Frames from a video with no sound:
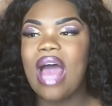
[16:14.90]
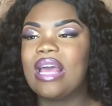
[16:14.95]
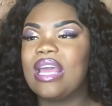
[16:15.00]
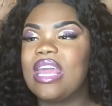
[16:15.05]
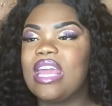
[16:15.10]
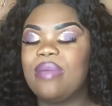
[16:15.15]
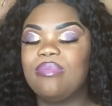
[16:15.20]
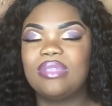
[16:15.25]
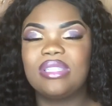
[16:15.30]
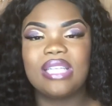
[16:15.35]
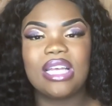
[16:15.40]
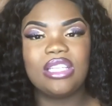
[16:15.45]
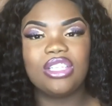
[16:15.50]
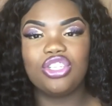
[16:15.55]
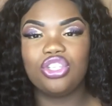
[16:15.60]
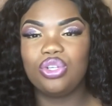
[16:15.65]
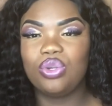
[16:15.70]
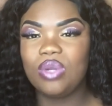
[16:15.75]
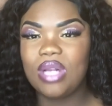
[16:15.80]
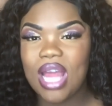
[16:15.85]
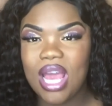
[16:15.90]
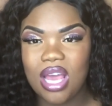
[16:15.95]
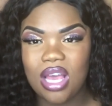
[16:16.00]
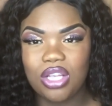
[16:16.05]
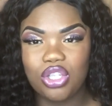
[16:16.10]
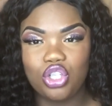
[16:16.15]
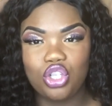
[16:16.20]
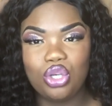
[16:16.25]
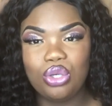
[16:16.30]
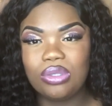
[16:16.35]
him sending you
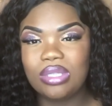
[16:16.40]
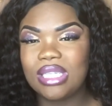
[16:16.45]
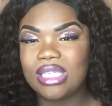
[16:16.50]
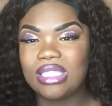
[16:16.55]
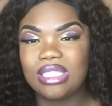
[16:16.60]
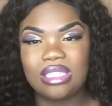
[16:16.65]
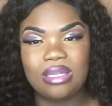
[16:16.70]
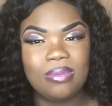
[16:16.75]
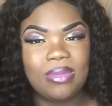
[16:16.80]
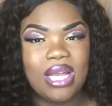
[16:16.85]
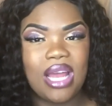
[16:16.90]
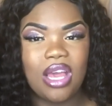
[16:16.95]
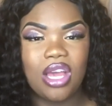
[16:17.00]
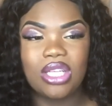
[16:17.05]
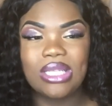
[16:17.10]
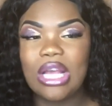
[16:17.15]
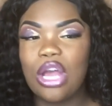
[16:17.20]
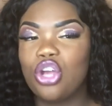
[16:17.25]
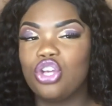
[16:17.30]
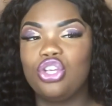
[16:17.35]
letters, you sending him letters,